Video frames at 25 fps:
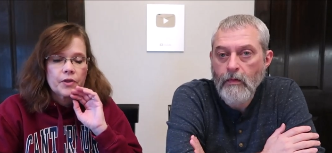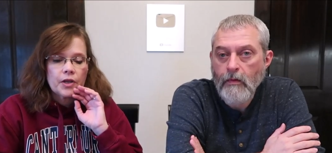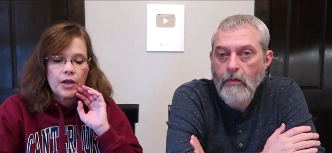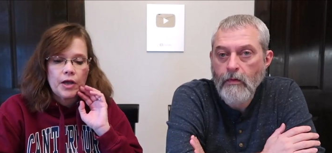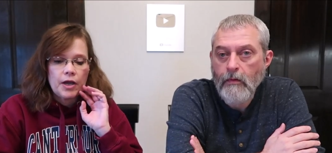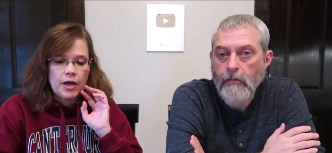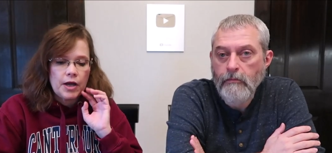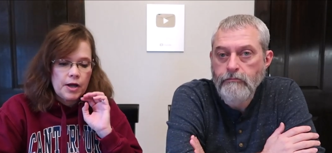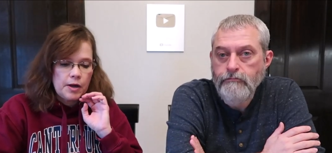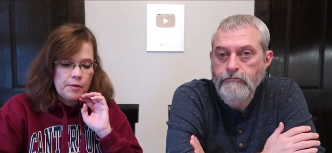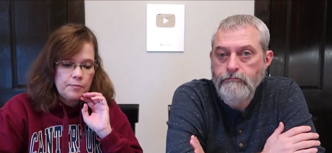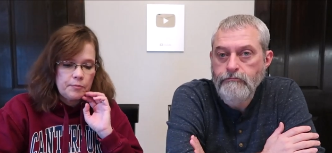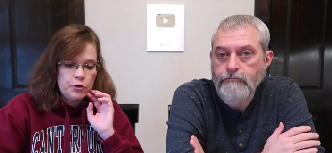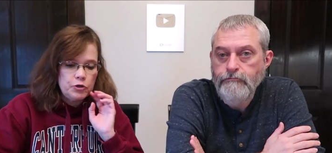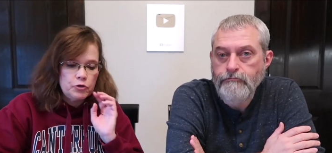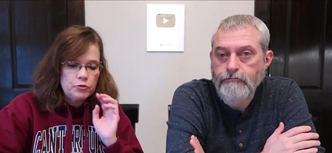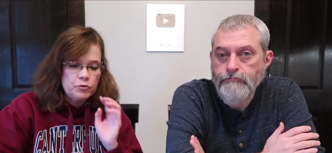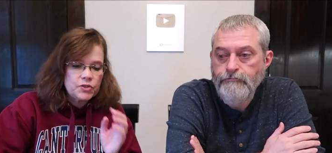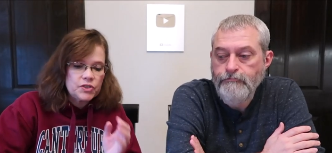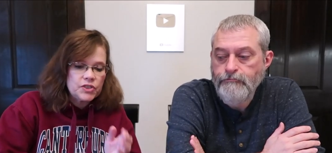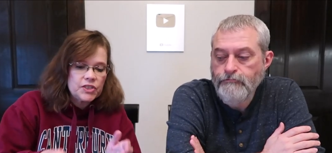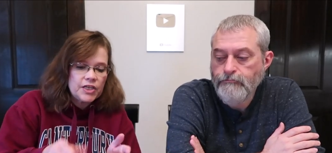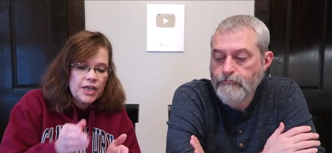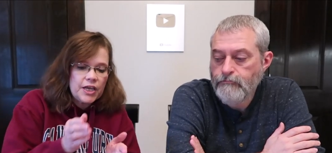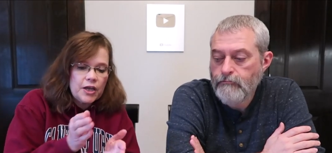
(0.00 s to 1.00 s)
Speaker 1: um, you
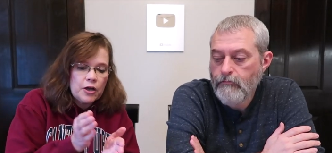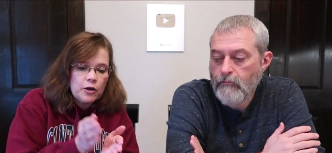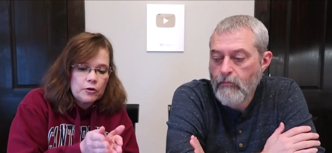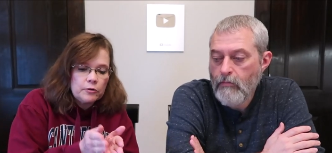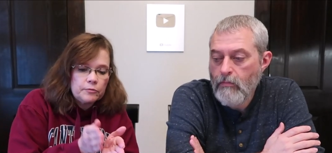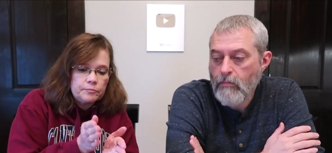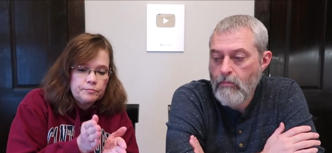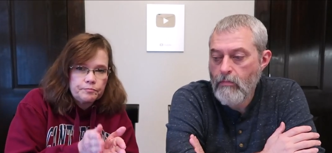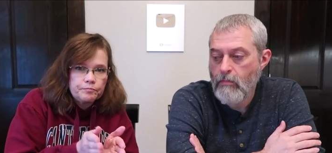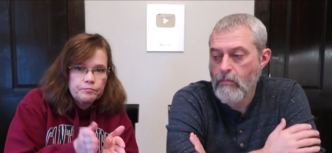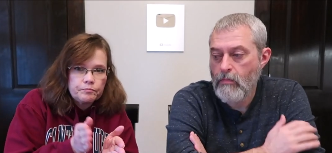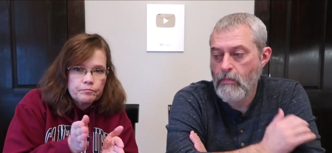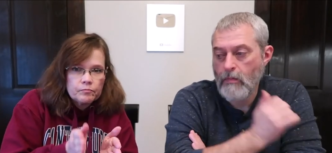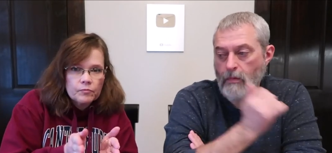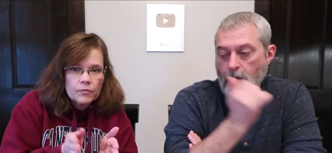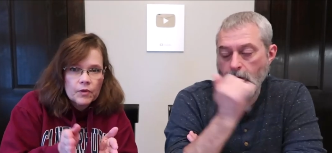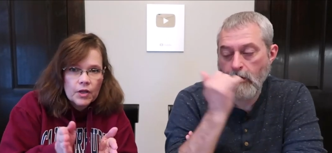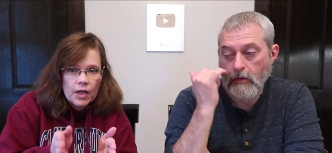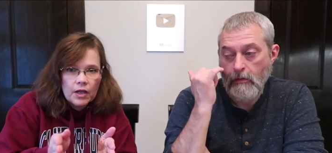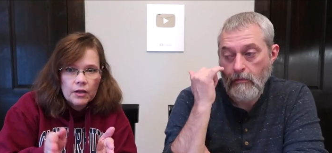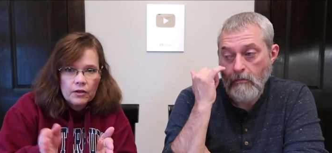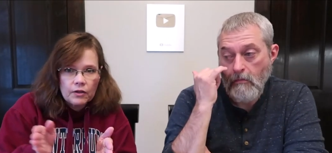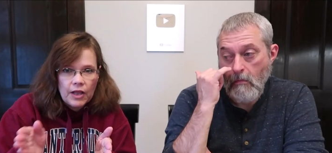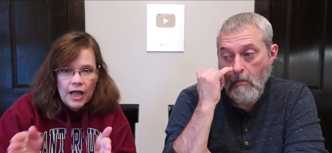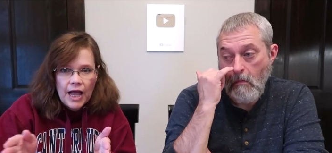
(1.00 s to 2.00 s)
see them
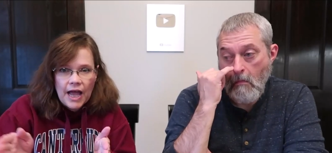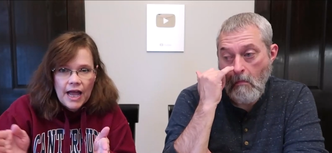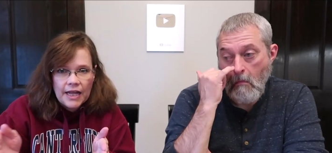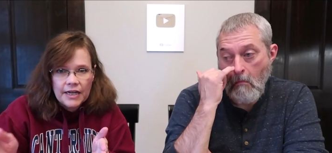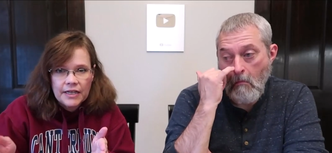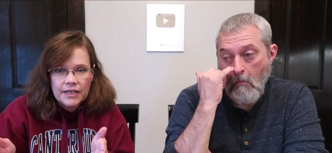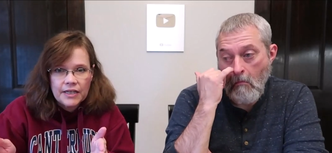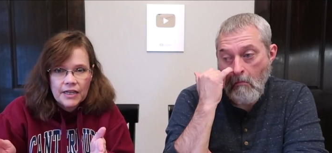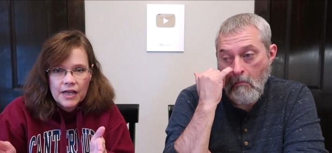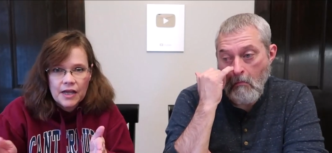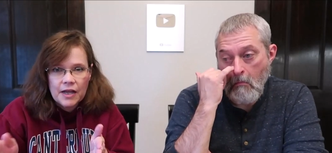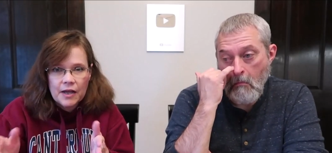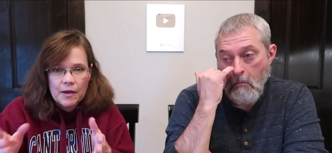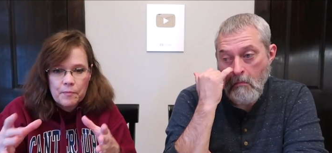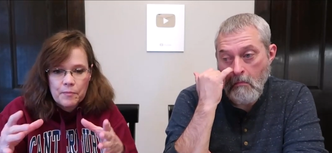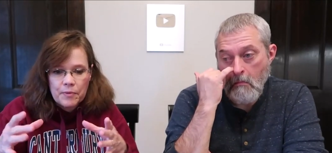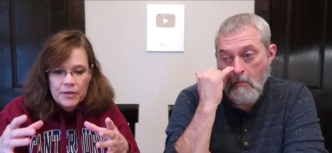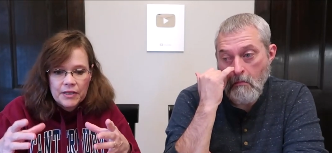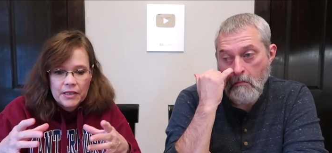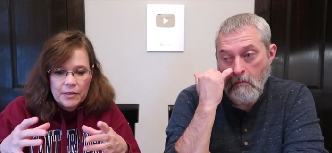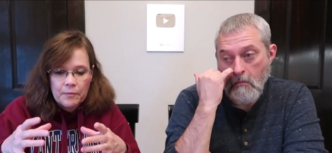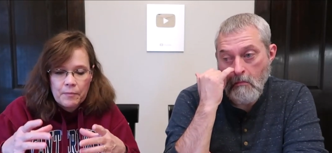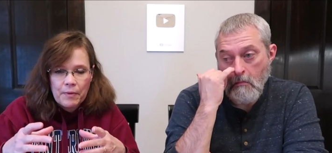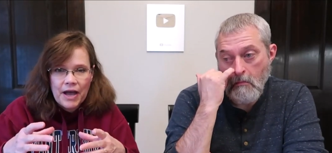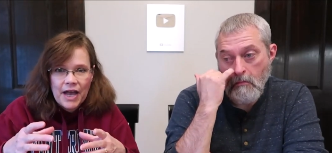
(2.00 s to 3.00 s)
lined up
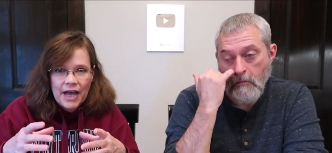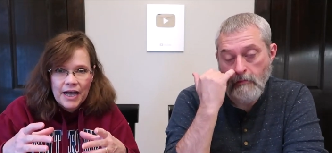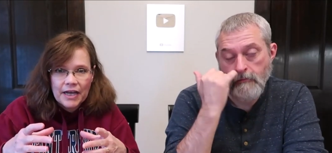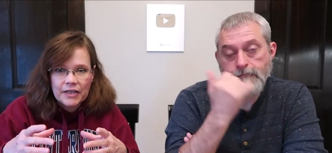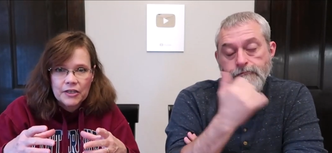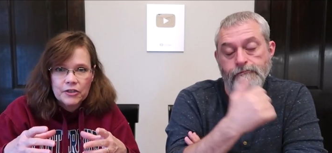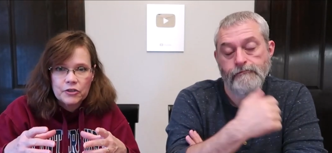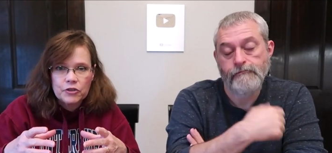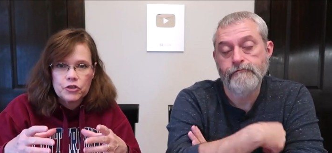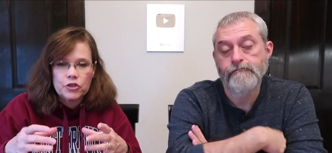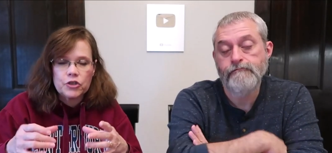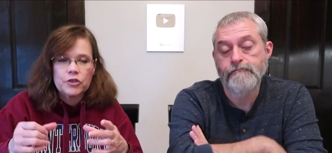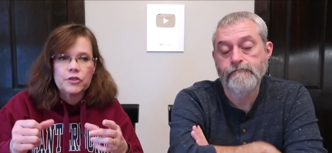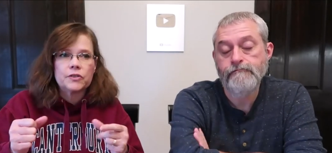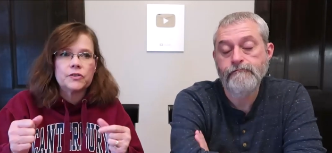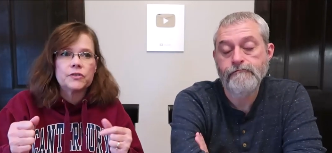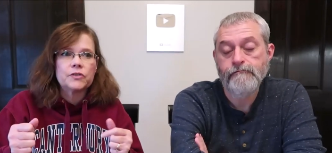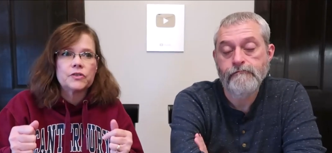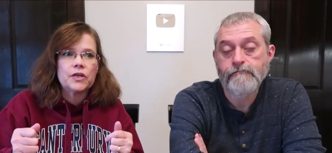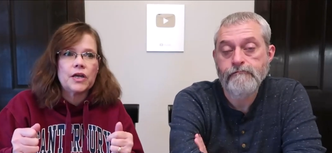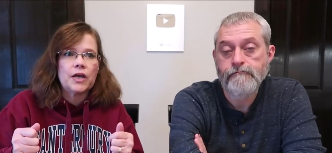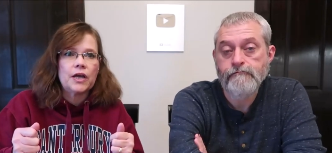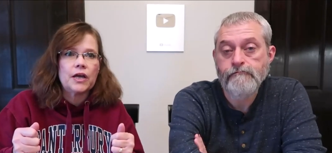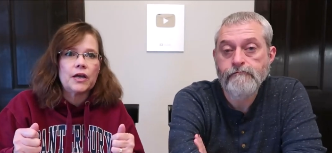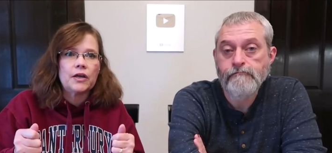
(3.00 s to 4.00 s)
in the
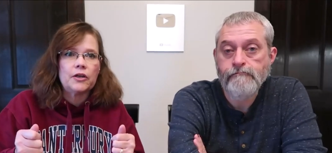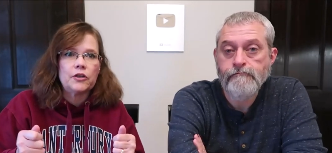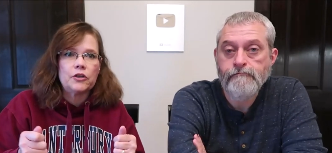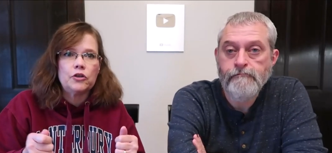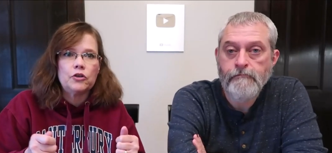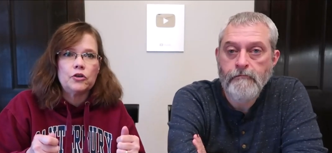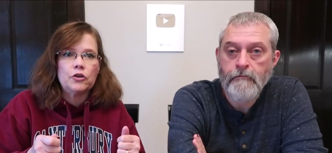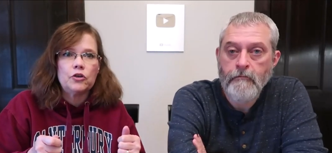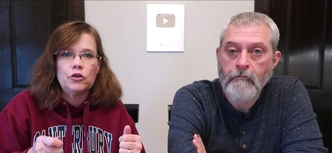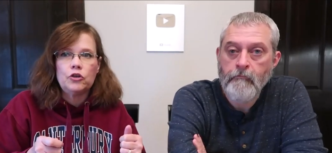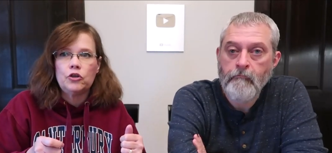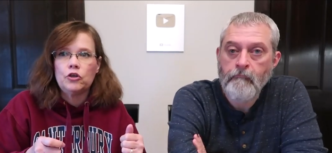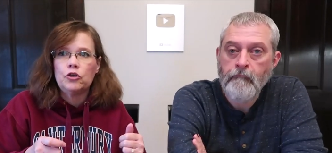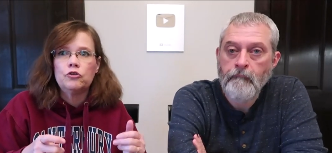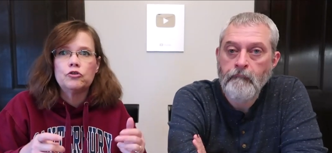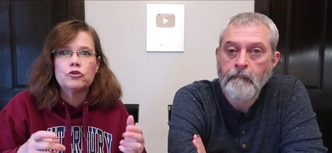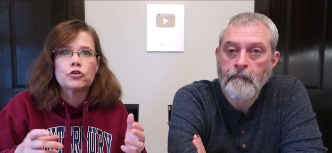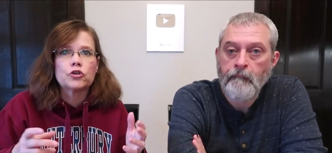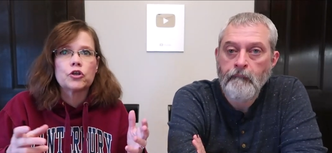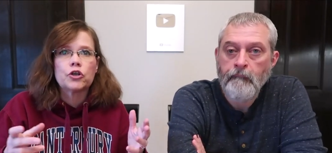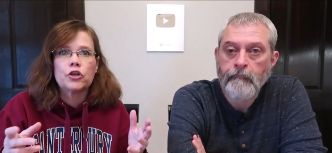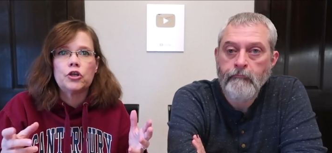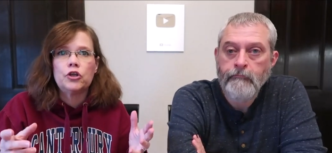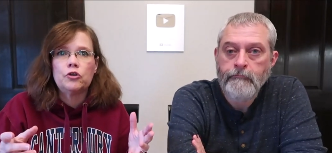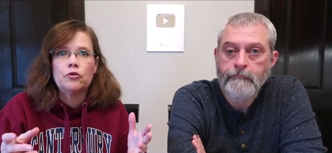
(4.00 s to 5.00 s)
packages. Uh,
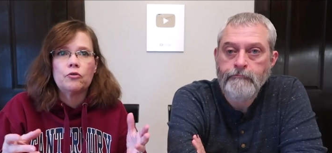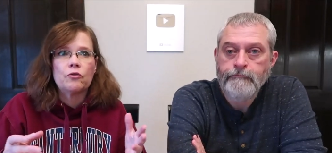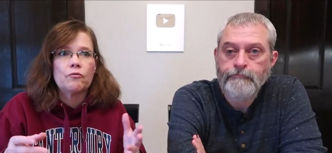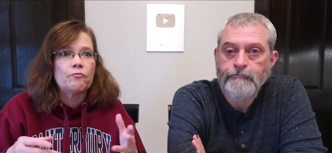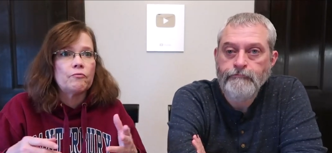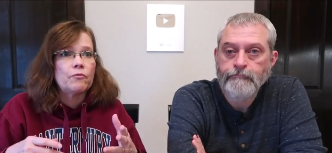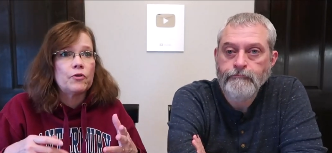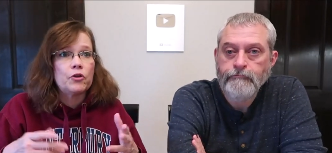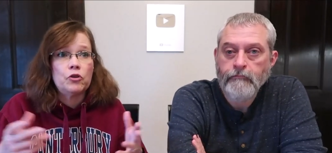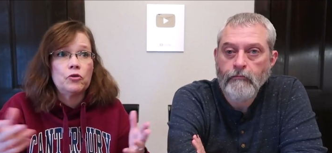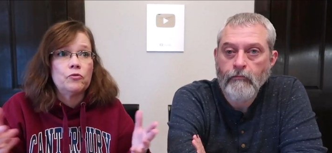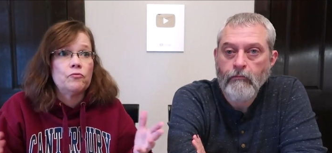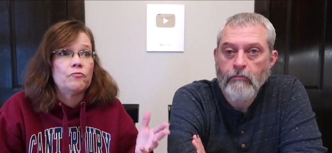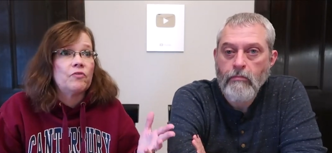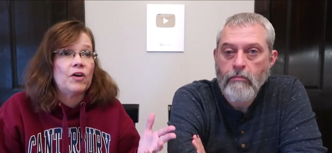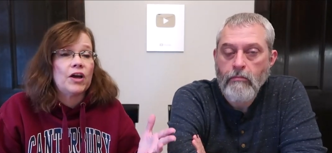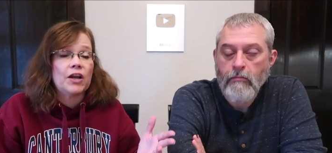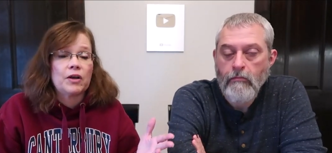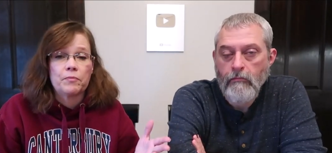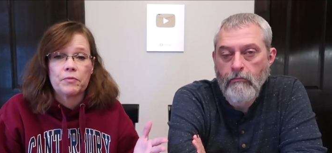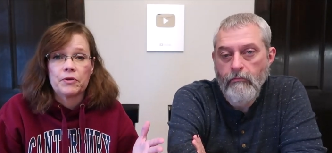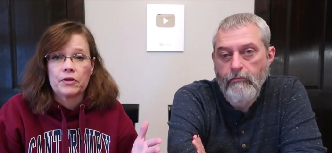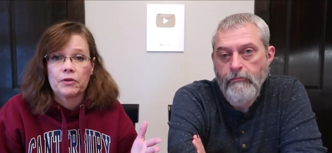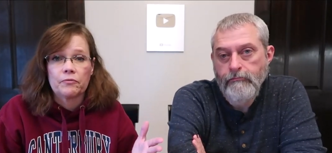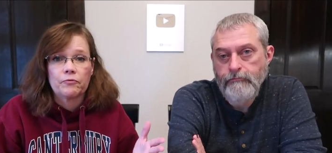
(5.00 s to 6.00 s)
usually, you can you can
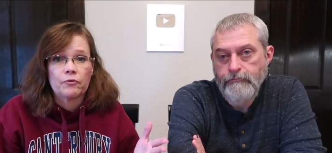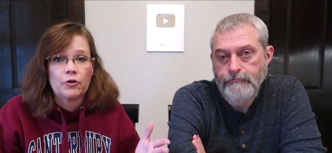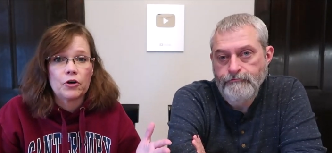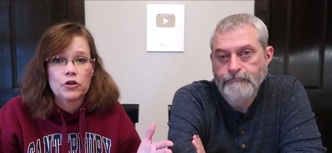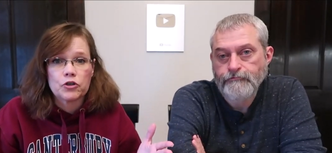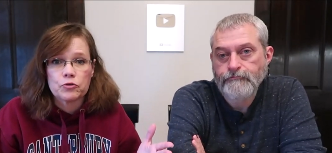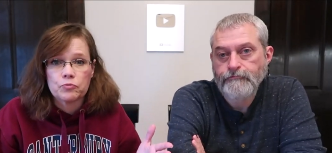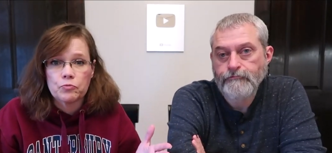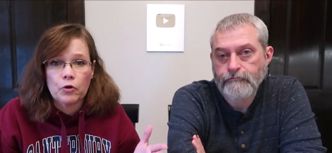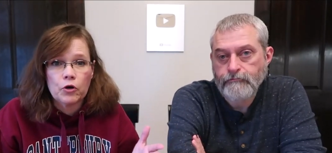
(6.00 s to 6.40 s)
find them at the fresh